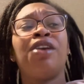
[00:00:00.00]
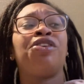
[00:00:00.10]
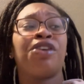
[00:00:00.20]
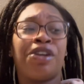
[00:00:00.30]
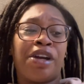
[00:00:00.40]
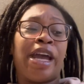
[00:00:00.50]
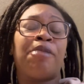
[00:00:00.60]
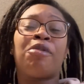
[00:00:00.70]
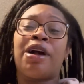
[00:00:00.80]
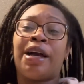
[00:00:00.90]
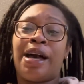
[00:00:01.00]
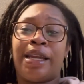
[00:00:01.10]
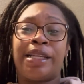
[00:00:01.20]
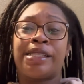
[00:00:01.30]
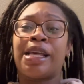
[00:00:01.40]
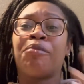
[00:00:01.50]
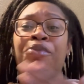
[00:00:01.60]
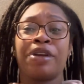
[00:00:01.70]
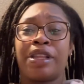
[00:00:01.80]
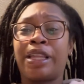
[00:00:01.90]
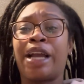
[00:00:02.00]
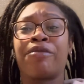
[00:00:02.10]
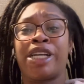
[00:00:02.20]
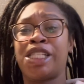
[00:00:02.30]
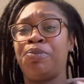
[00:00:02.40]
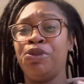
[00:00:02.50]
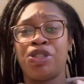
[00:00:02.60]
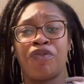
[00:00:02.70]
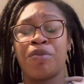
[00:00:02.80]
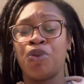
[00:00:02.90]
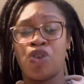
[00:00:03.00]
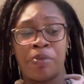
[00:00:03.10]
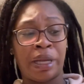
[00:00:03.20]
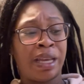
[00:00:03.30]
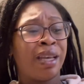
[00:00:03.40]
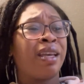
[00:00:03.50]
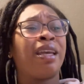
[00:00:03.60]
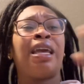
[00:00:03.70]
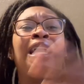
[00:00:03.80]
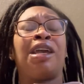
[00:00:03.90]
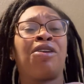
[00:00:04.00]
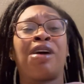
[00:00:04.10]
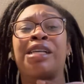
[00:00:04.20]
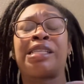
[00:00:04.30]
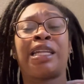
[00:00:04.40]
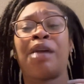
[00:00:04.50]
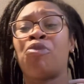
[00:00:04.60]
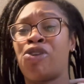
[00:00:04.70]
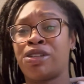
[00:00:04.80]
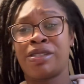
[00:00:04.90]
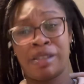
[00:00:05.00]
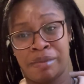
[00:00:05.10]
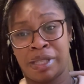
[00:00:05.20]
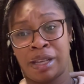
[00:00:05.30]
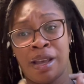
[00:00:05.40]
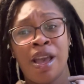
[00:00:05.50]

Your girl had bronchitis. I'm breathing like Rasputia from Norbit. And girl, I sound like Marge Simpson.